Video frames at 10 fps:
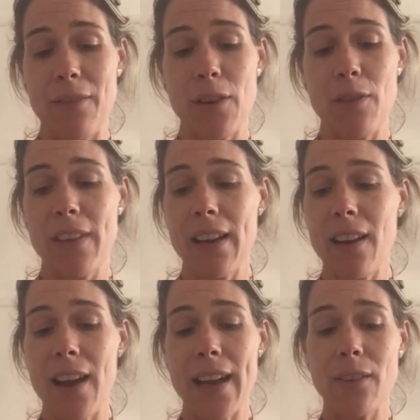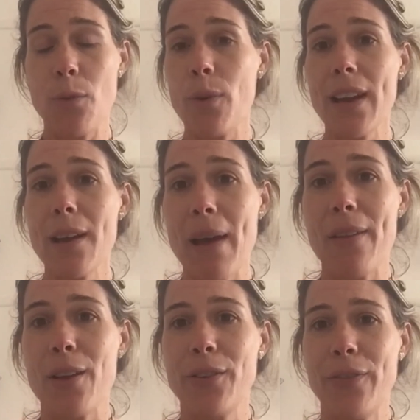if you feel like talking about those